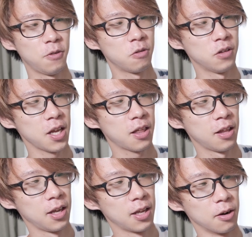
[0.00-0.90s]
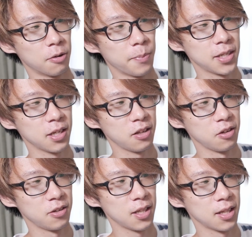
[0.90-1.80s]
length, you're basically
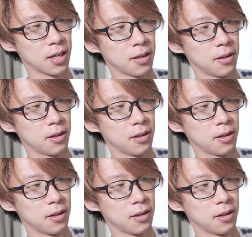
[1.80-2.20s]
using the